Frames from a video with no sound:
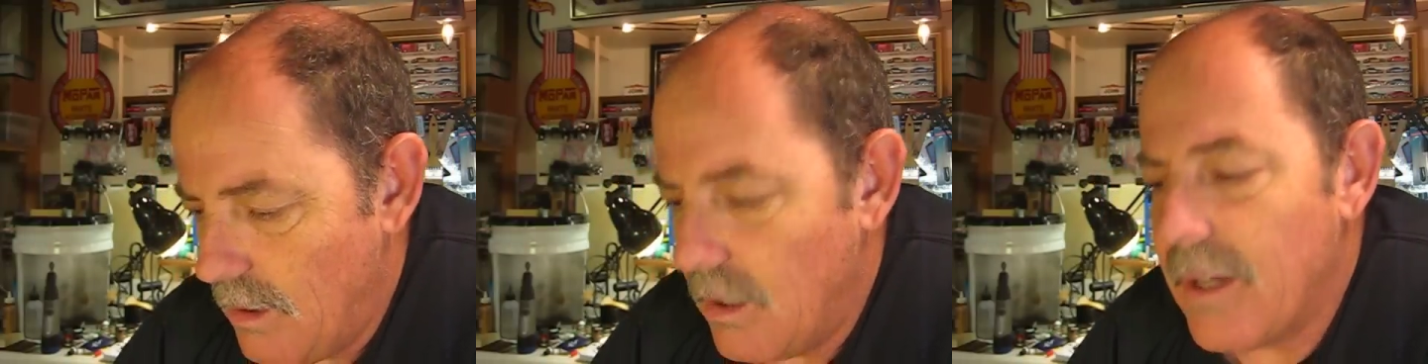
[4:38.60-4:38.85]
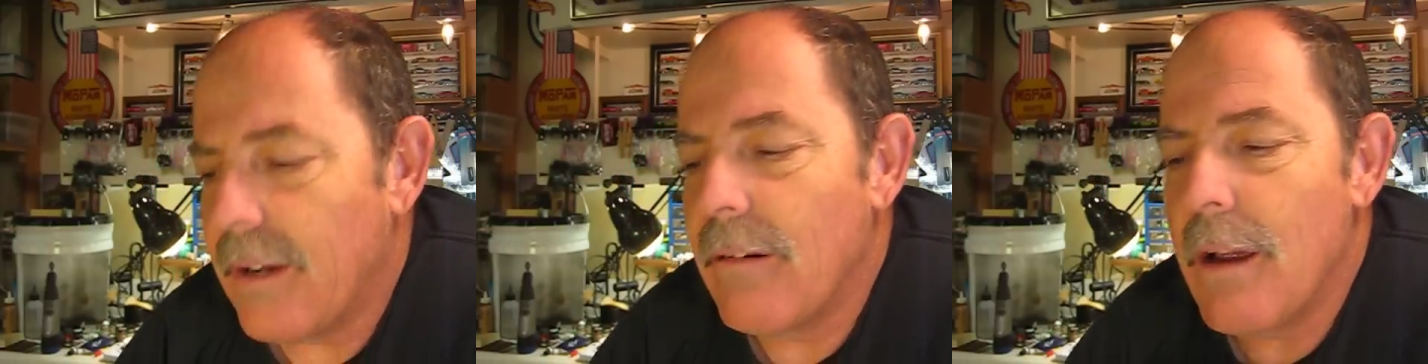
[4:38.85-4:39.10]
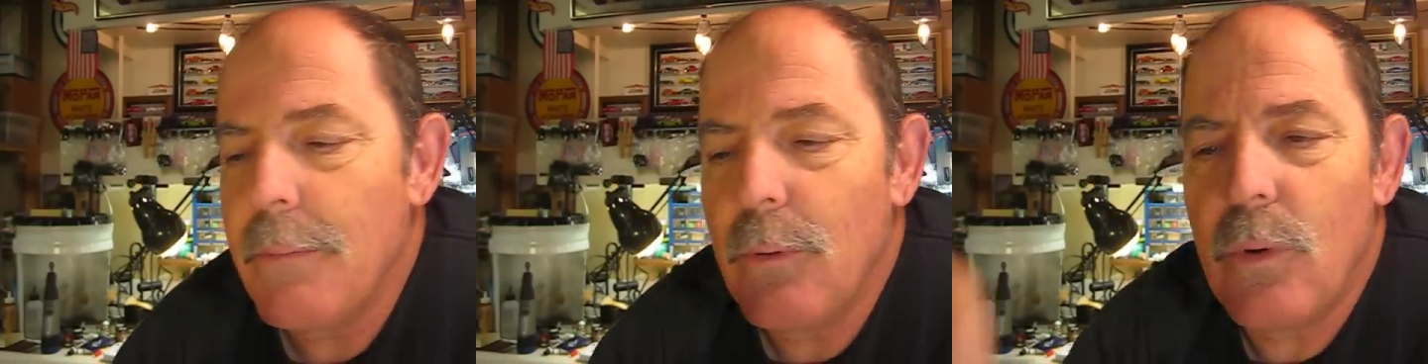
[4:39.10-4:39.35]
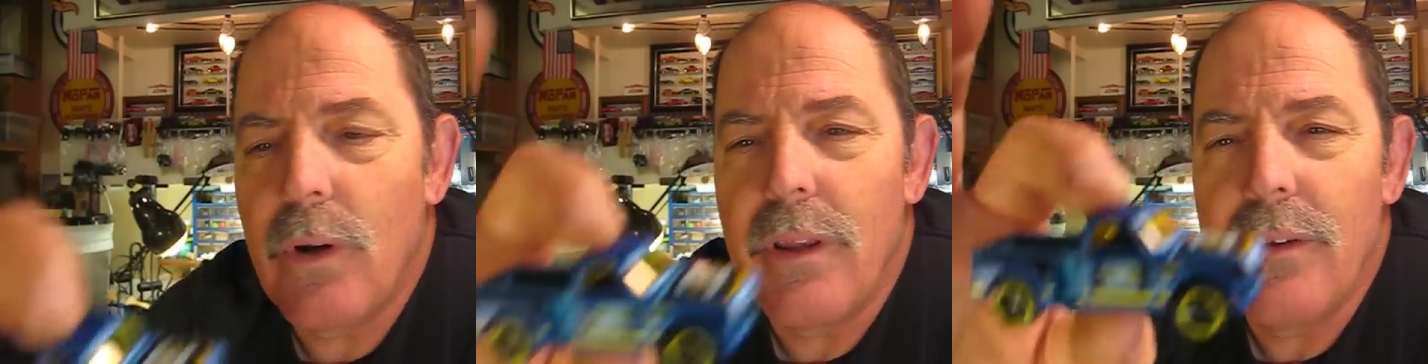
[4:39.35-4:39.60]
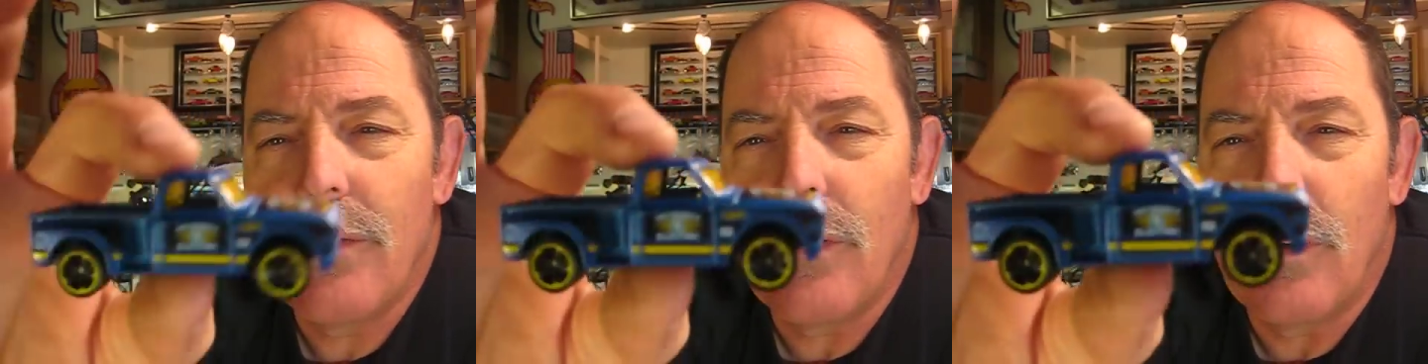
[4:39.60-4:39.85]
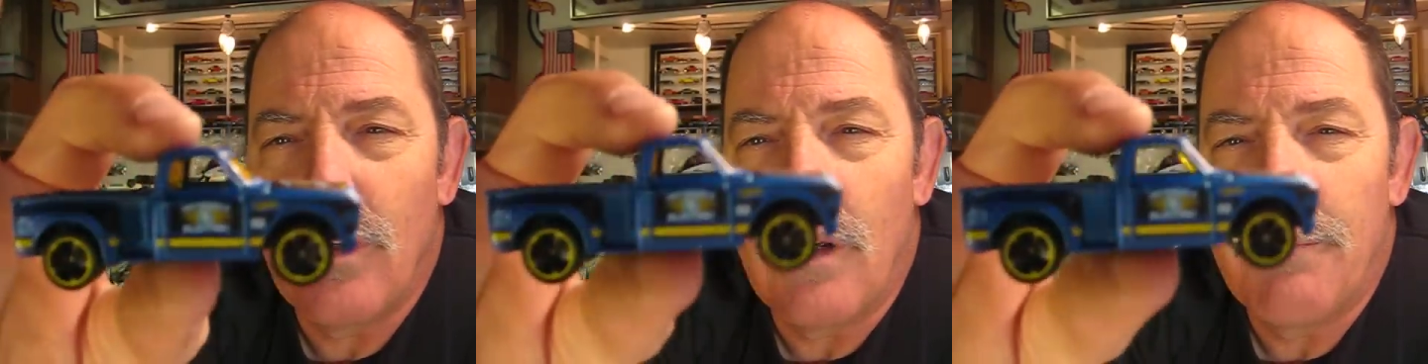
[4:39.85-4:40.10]
And I grabbed me one of these
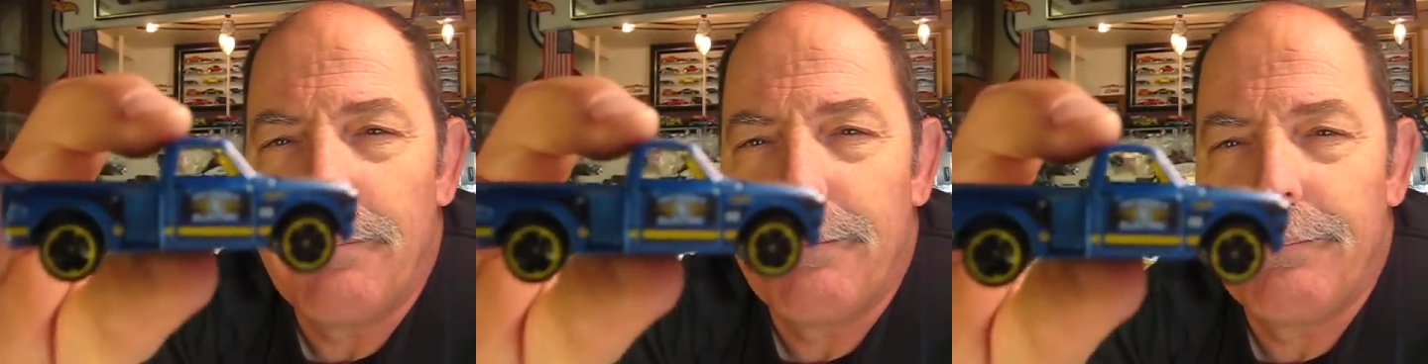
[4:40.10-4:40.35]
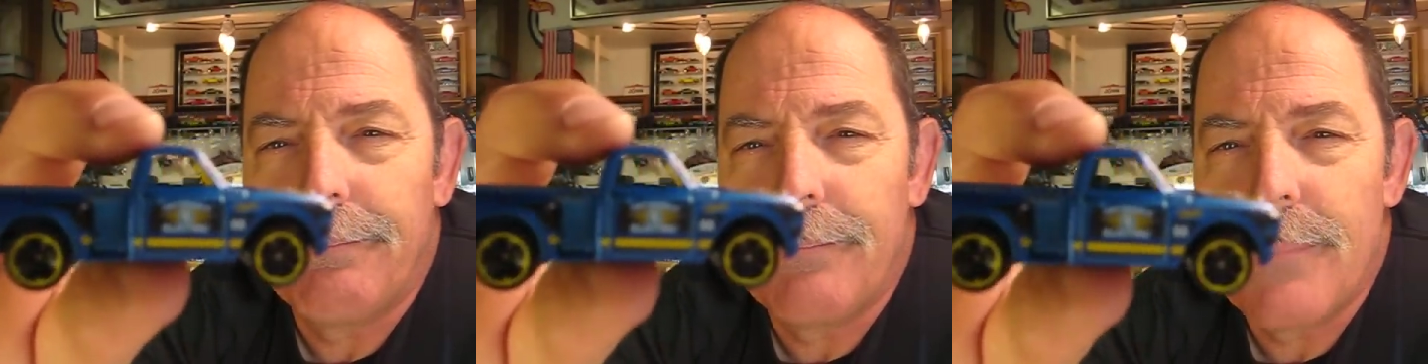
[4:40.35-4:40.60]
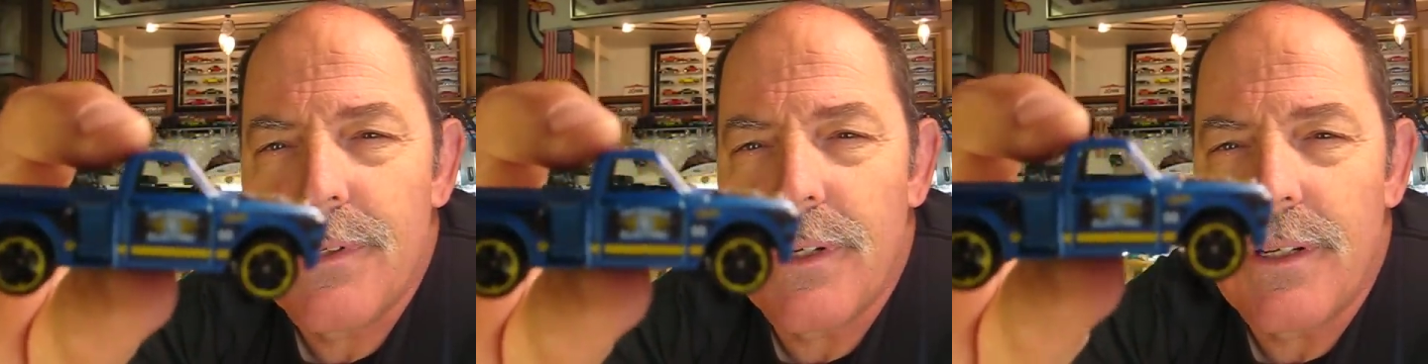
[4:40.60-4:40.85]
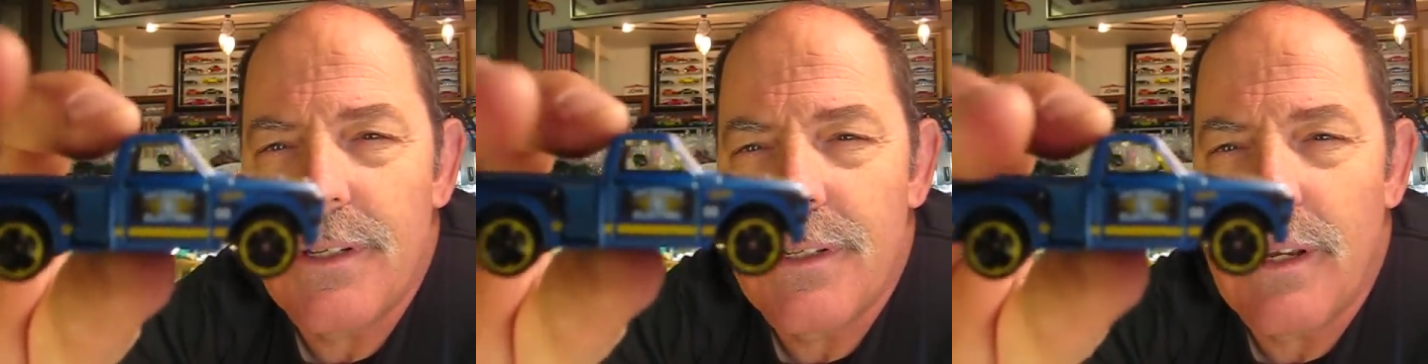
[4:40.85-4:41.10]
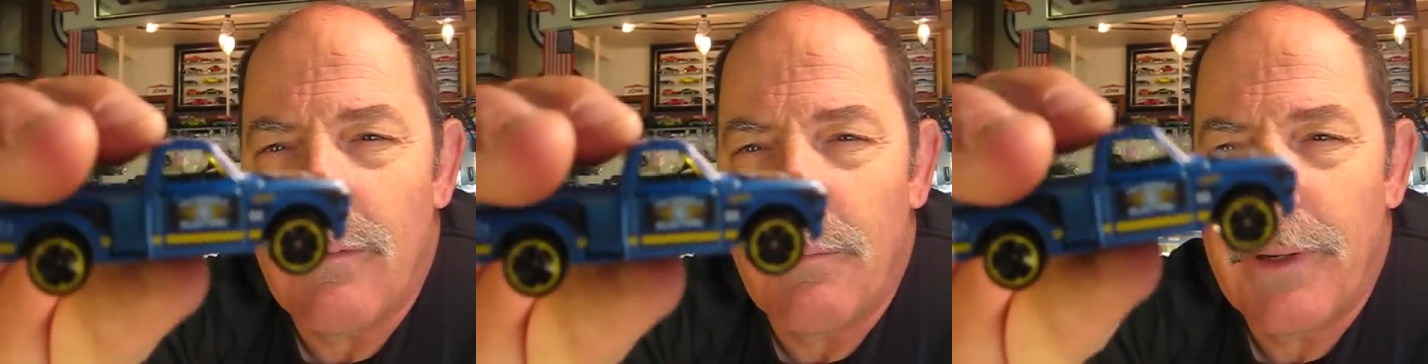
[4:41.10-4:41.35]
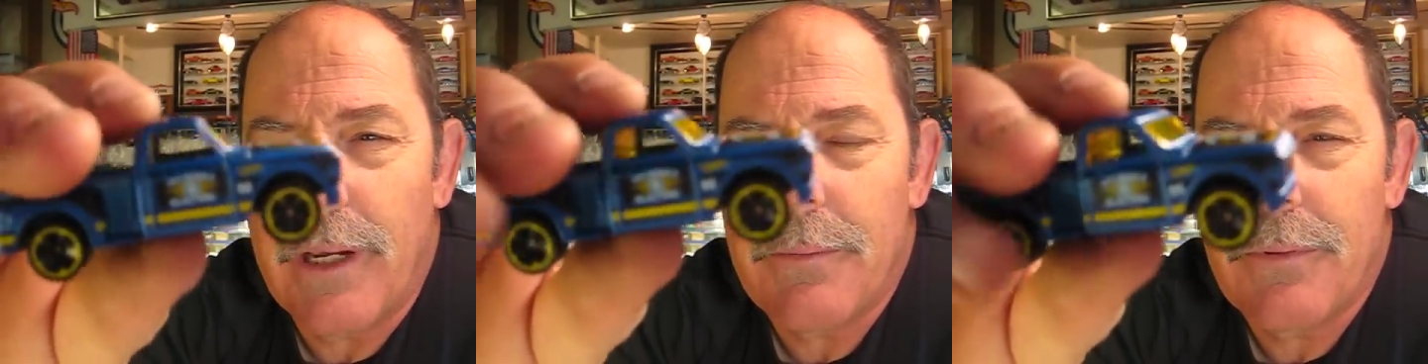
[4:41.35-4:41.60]
little uh, 67
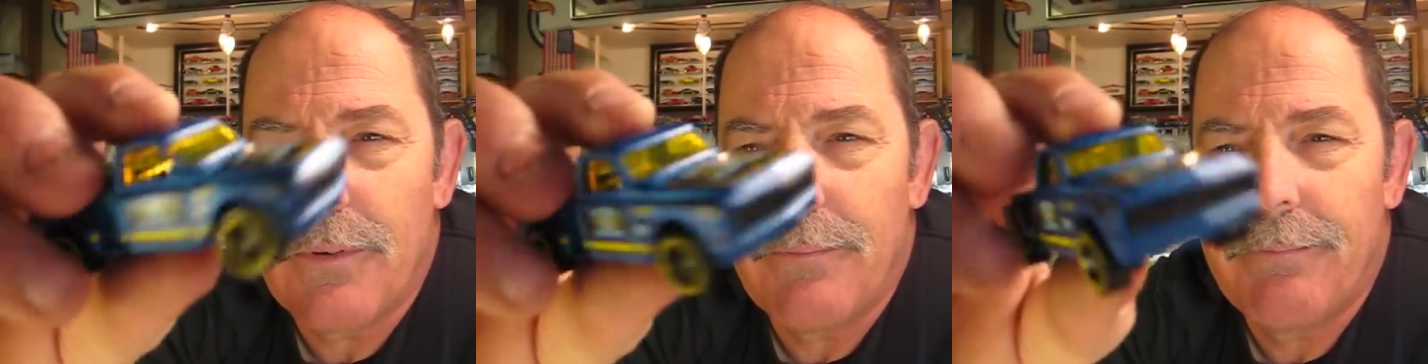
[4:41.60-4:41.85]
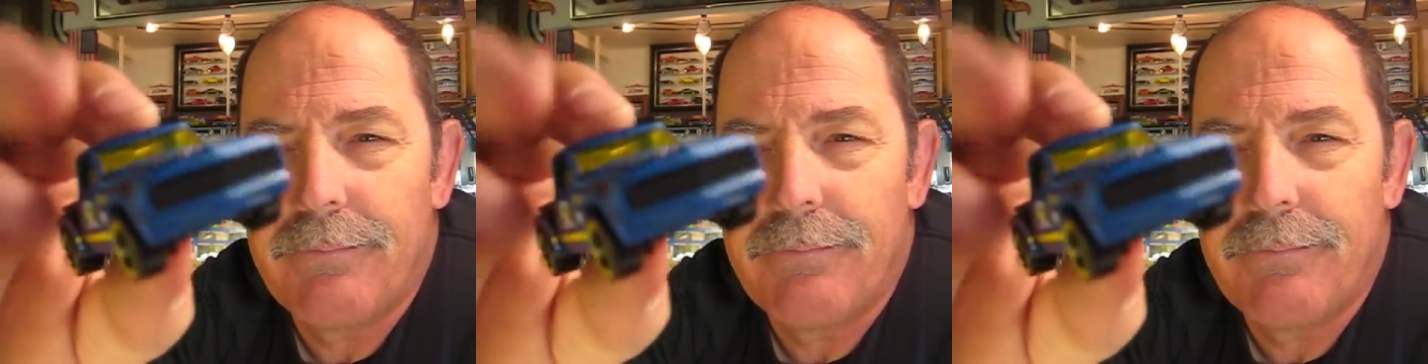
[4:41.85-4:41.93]
pickups.